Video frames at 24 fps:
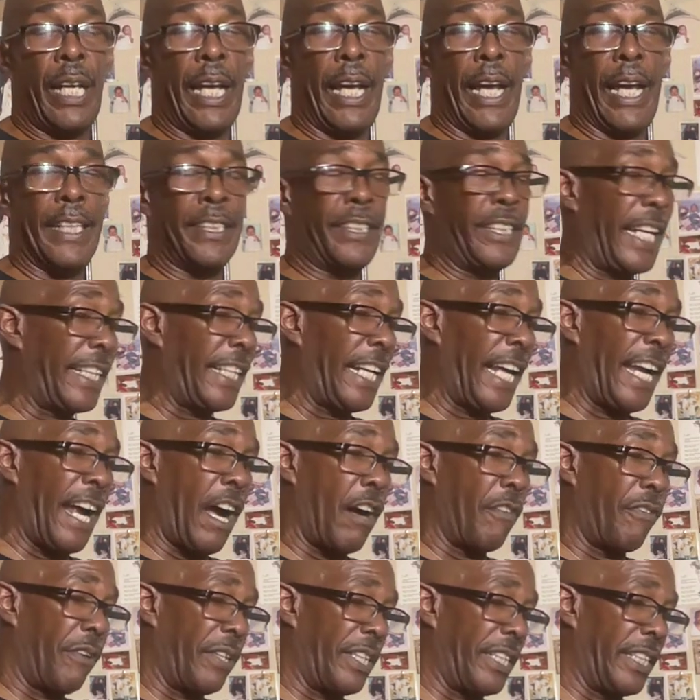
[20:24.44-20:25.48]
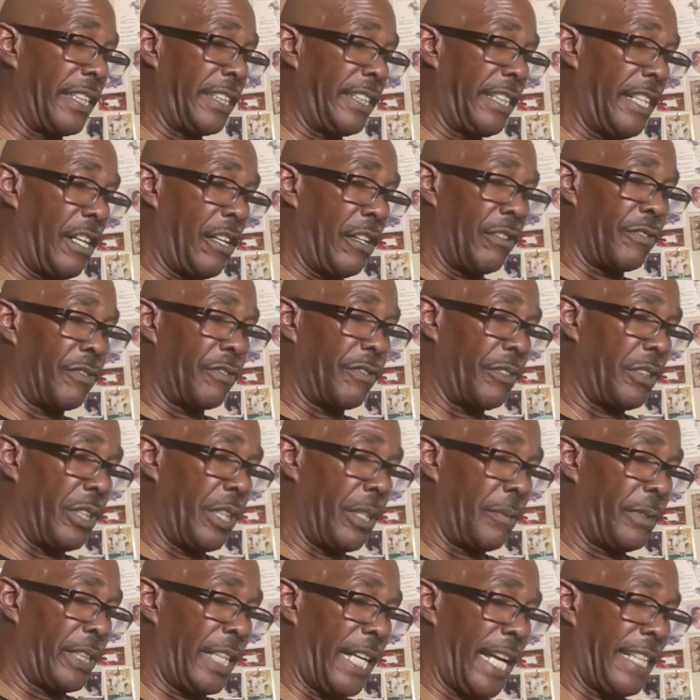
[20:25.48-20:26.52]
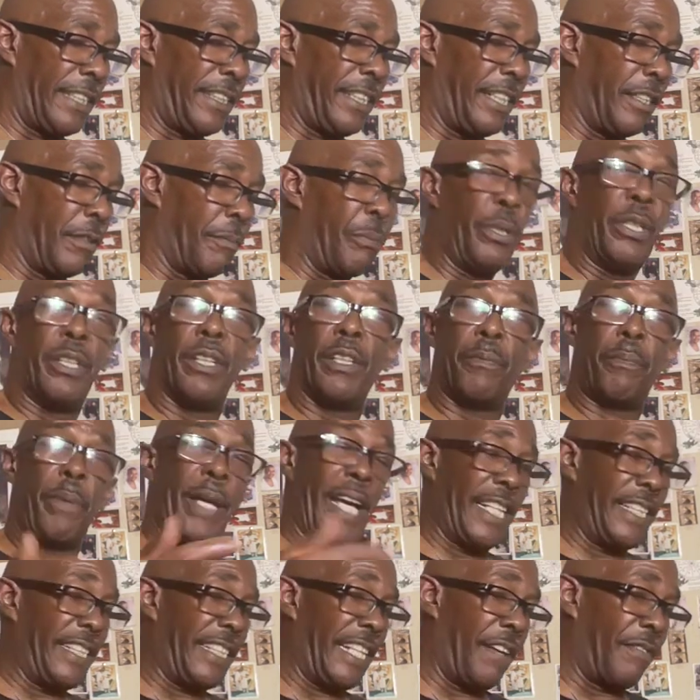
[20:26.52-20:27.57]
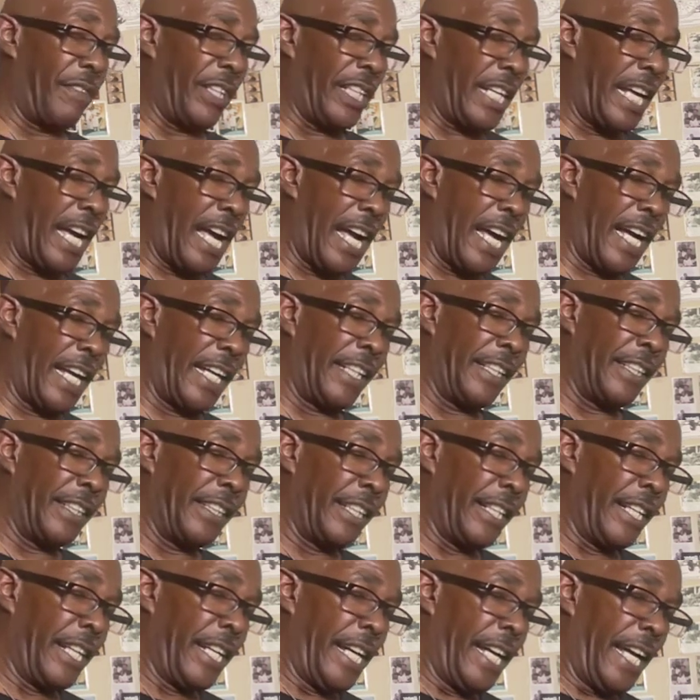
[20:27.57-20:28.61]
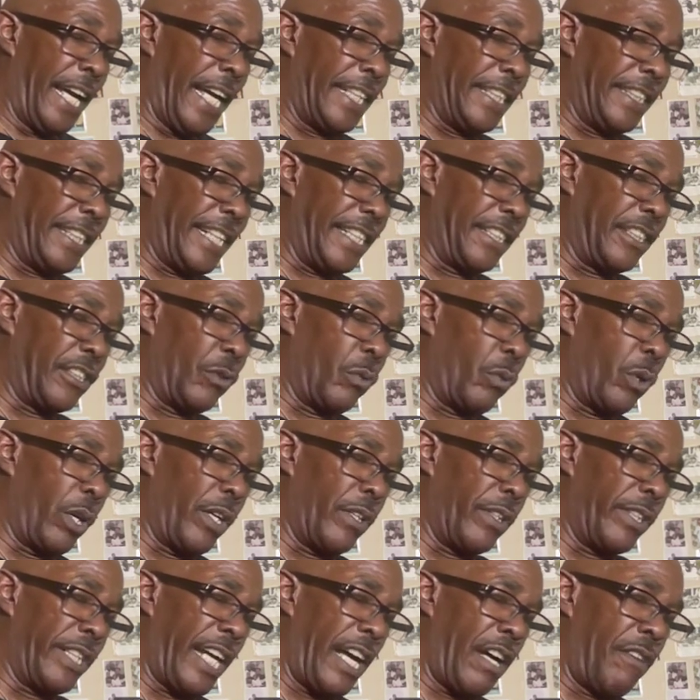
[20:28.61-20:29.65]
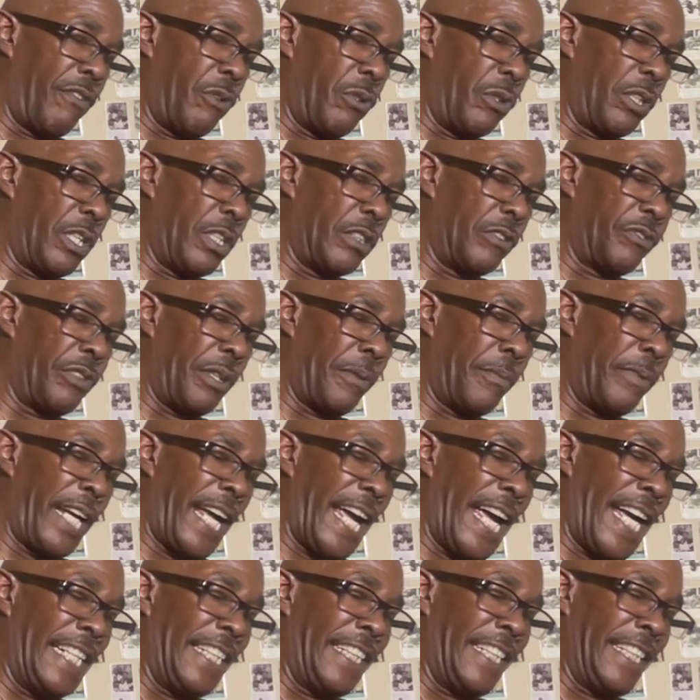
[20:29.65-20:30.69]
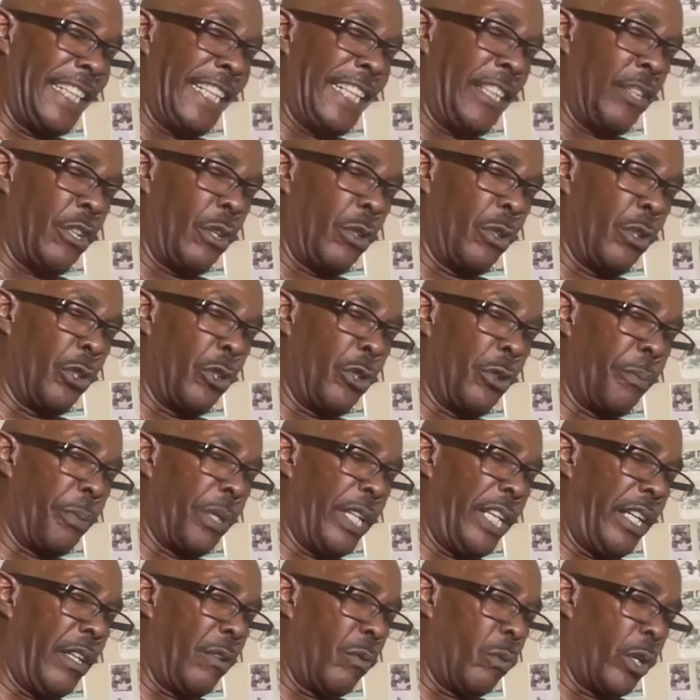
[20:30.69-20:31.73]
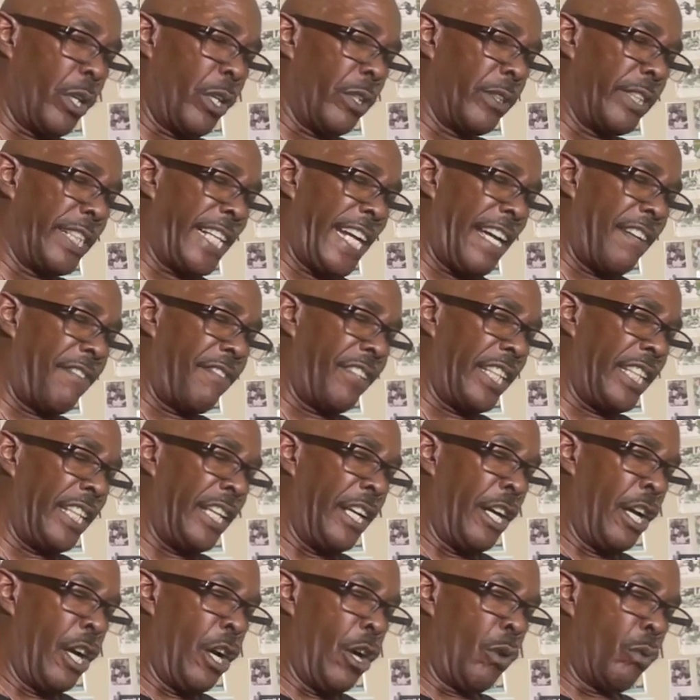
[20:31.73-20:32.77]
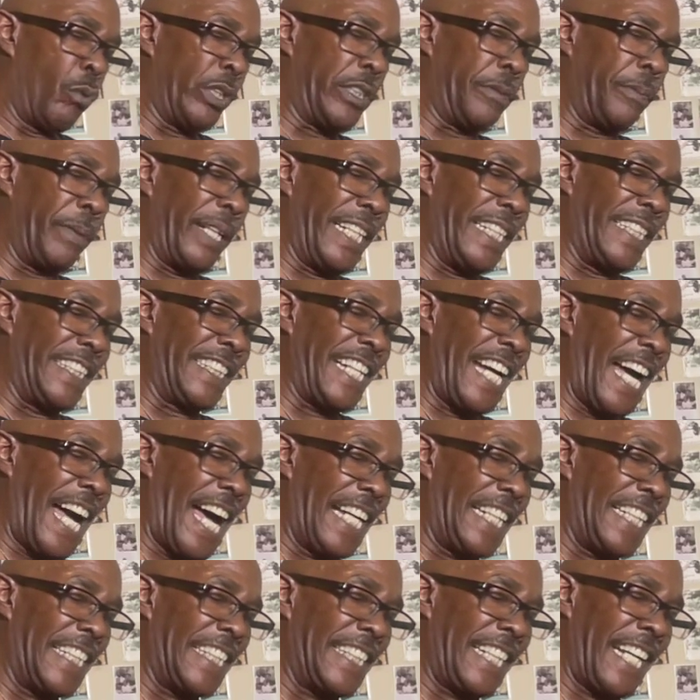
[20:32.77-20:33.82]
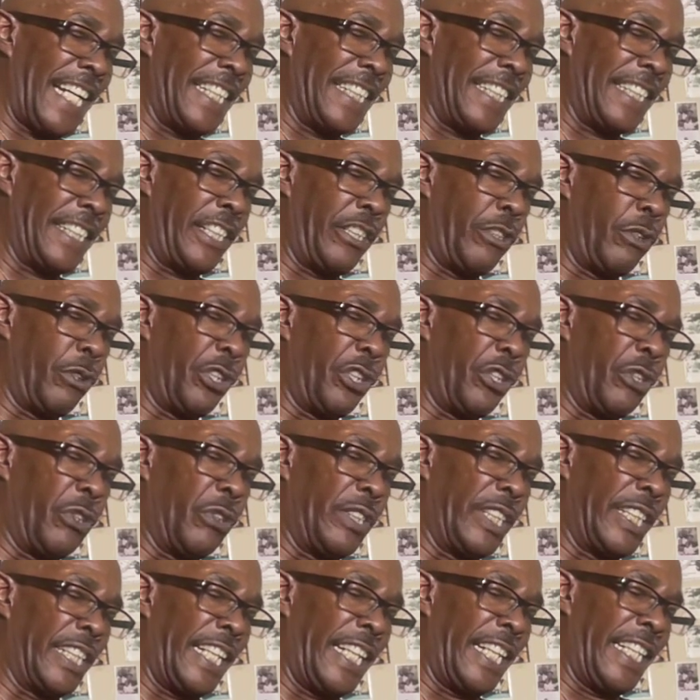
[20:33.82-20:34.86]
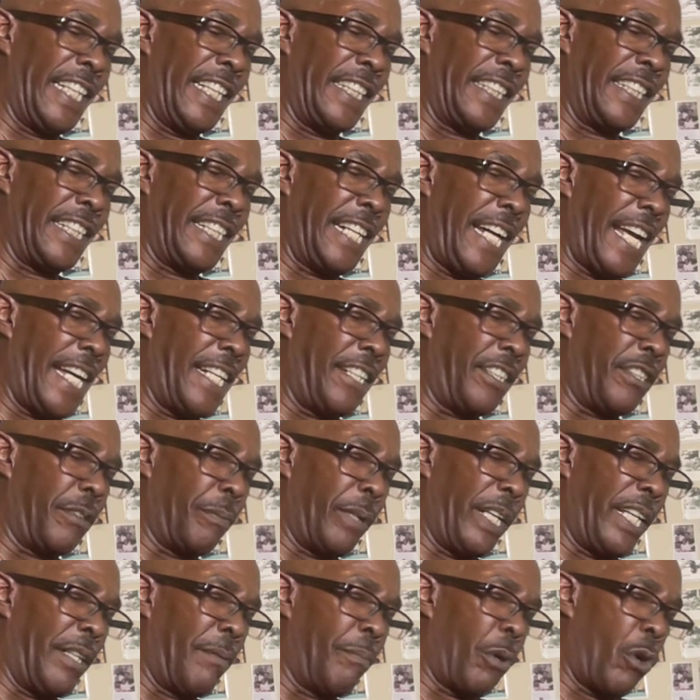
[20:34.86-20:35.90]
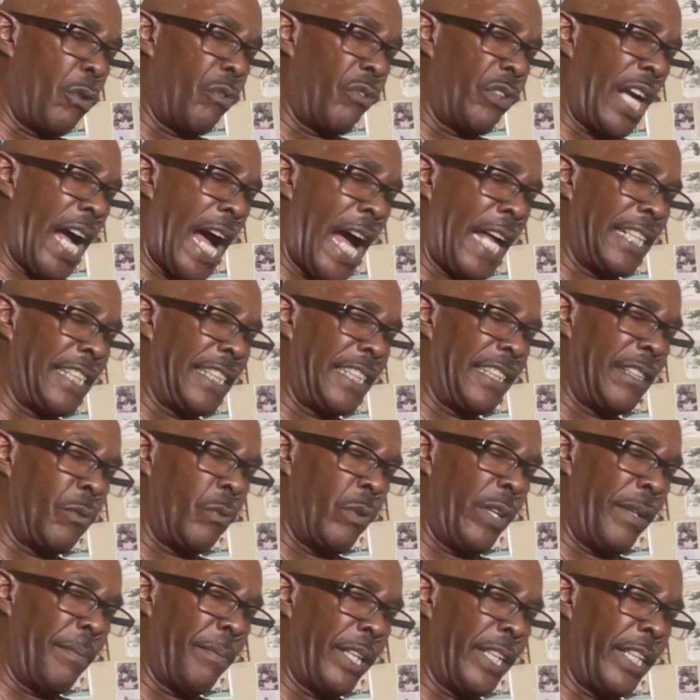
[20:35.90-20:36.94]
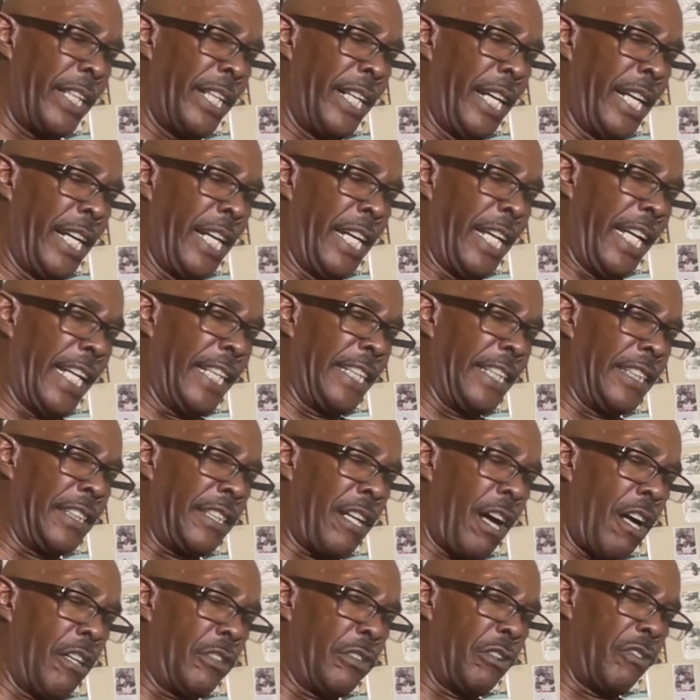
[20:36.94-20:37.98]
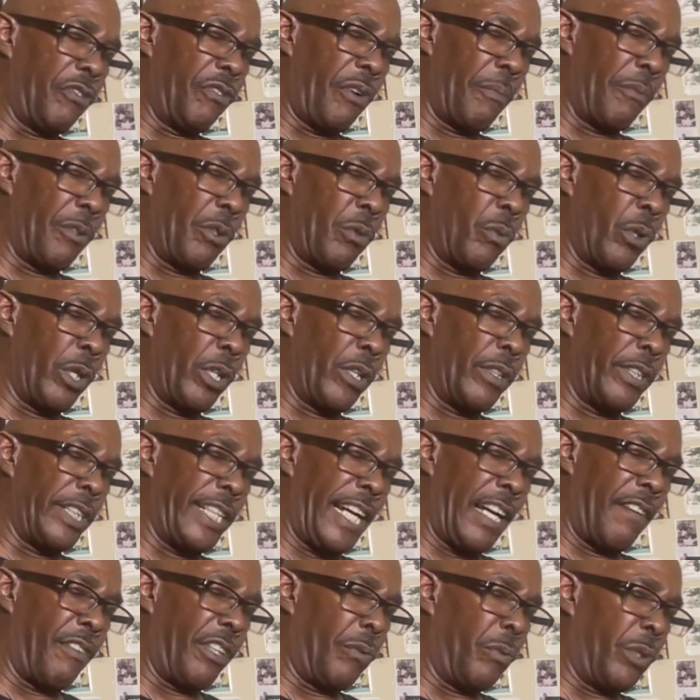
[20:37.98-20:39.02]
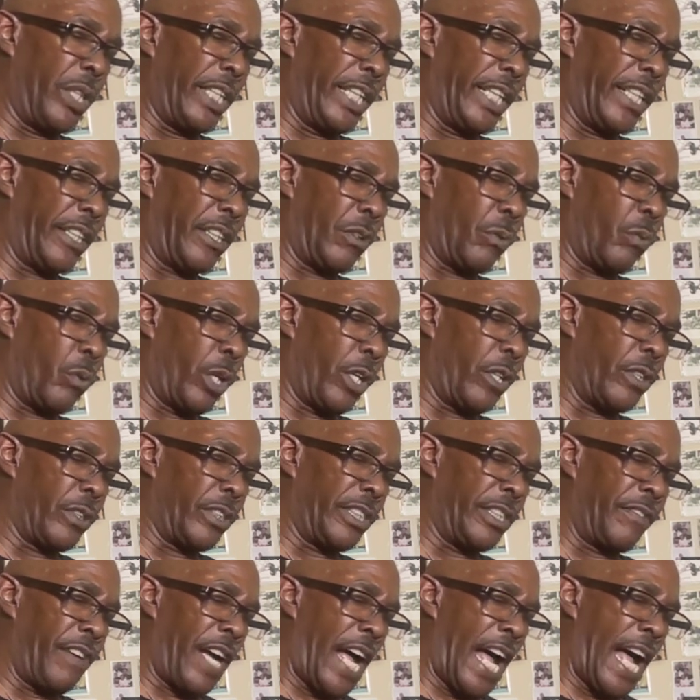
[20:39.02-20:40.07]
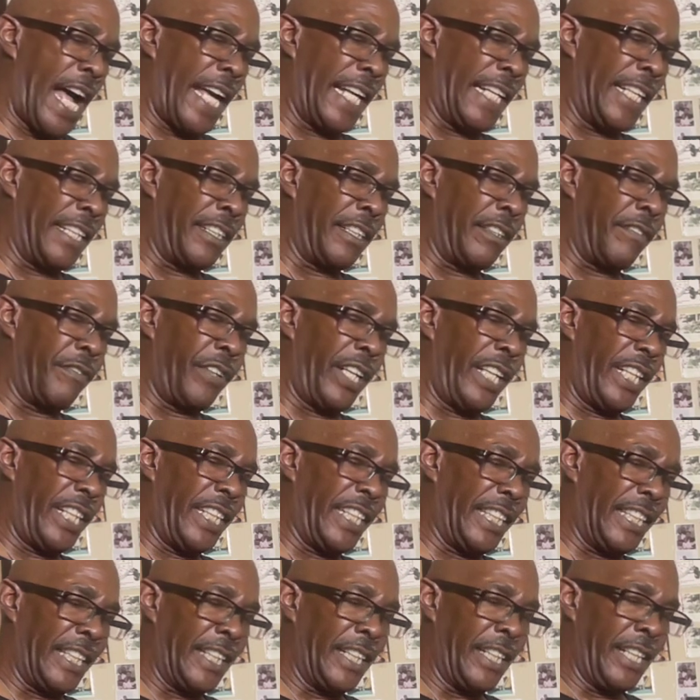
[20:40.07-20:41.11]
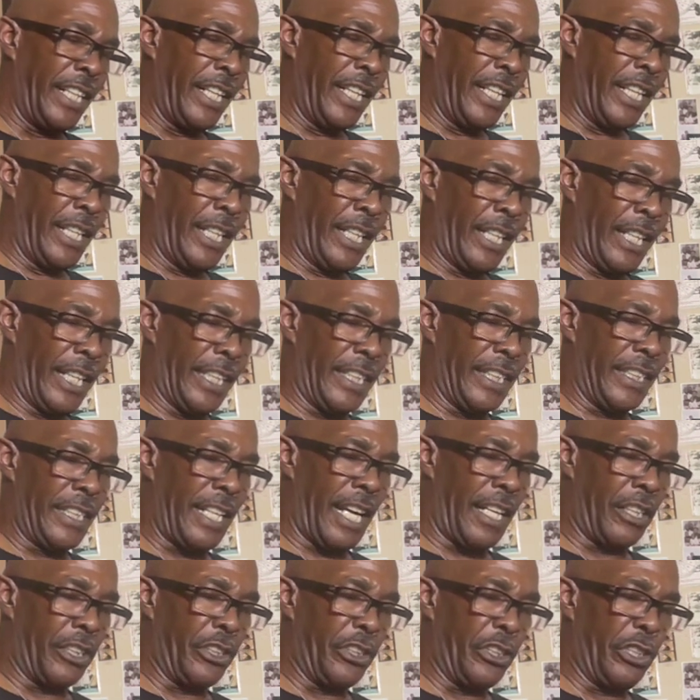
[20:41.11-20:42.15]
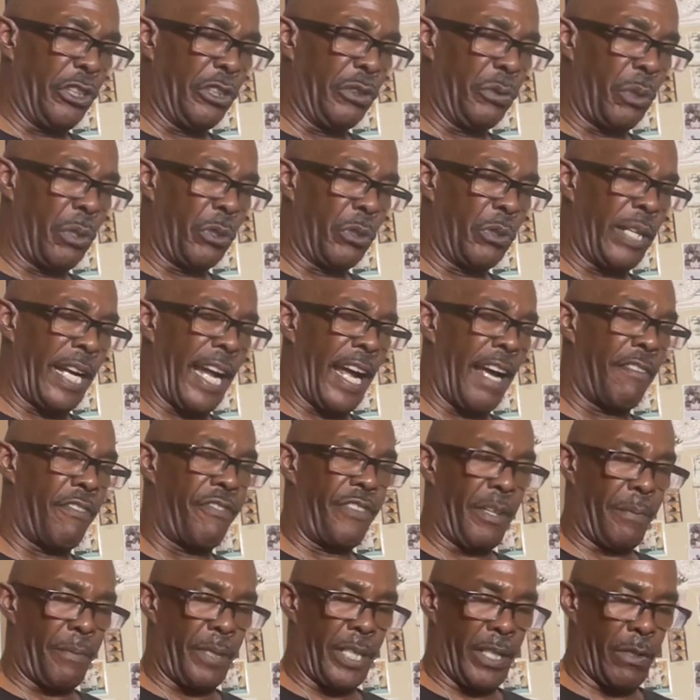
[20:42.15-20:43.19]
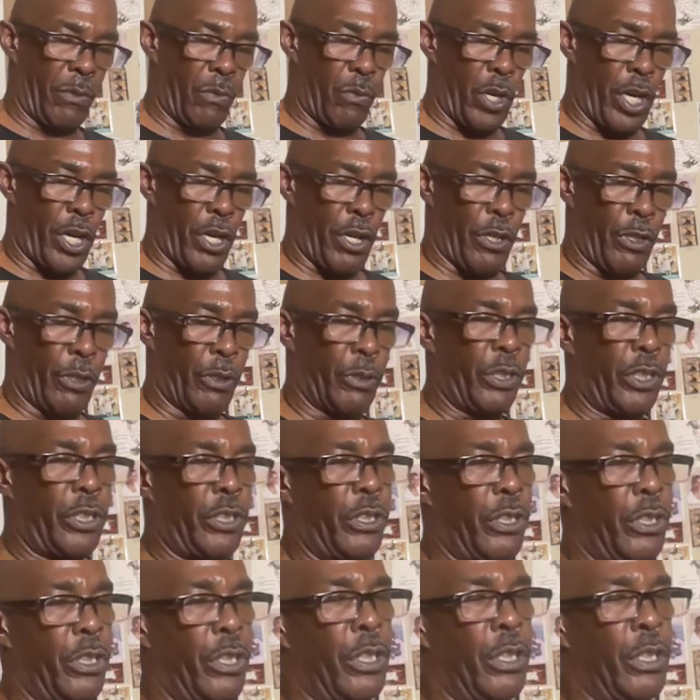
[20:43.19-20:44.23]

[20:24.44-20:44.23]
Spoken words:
And check that out for yourself. You know what I'm saying? That's in the book, page 79. And it says the word devil comes from the ancient Indo-European word Devi, which means goddess, and is still used in India today to mean both goddess and women. It is also from the word Devi we get the word divine and divinity. It is not unusual to have feminine words